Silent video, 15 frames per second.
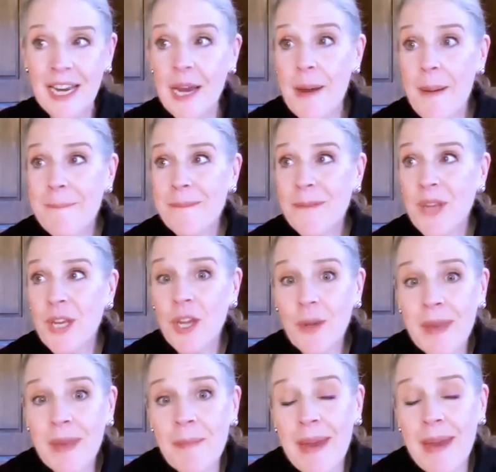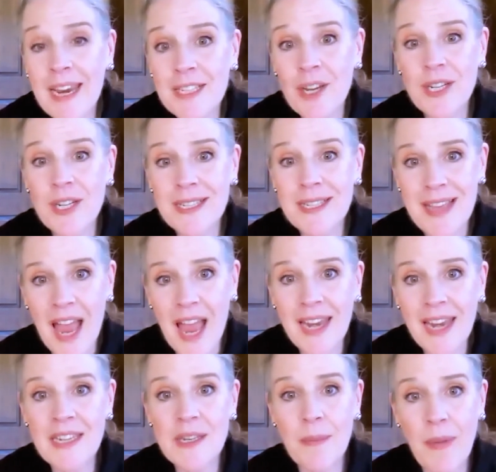human beings are designed
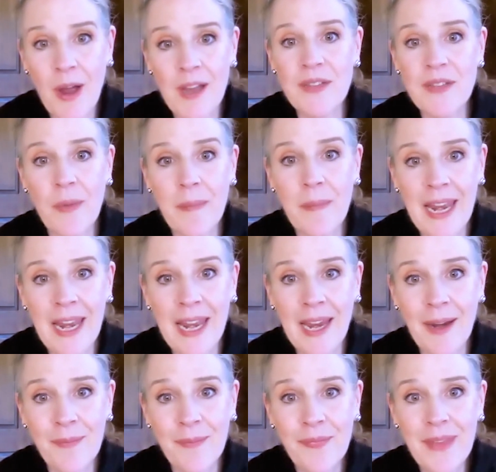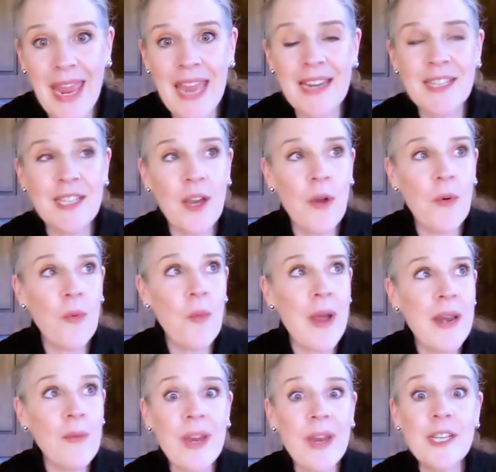to pause from eating. And so when
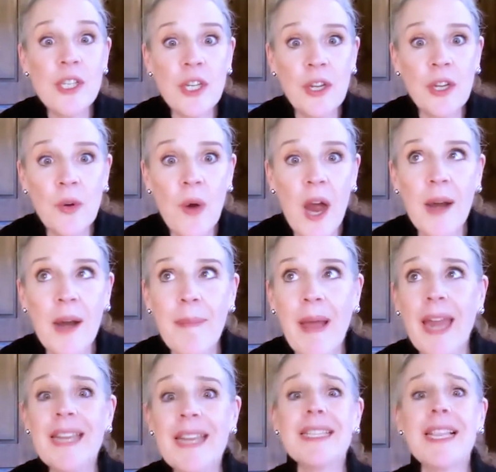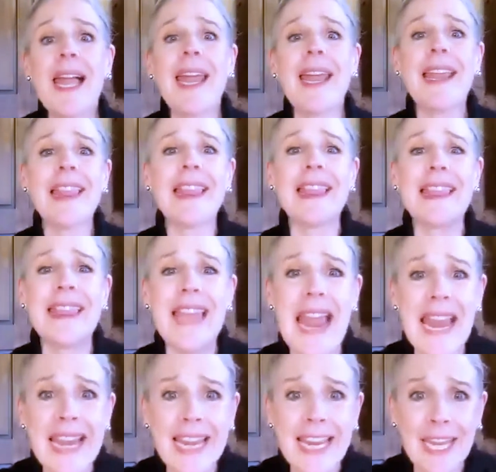we do, our body's like,
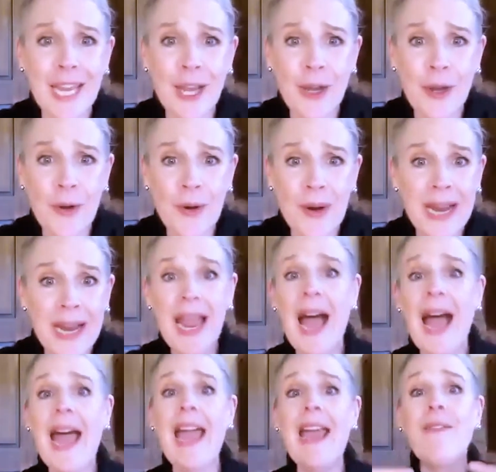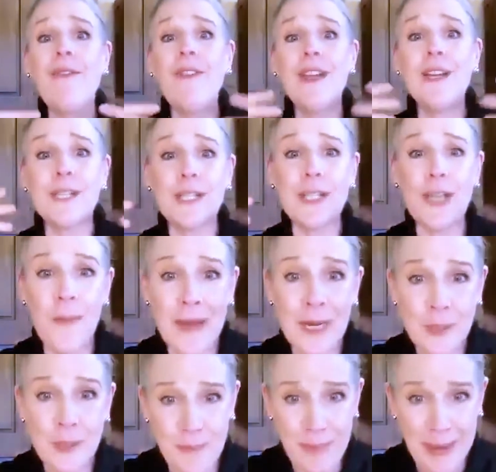thank you, I feel so
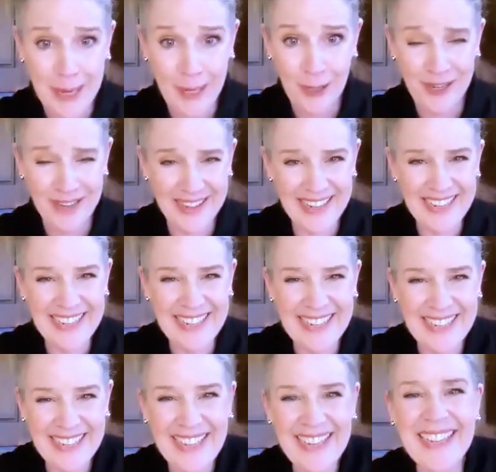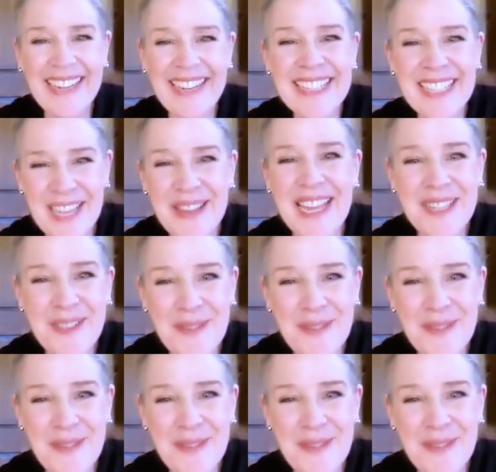much better. So that's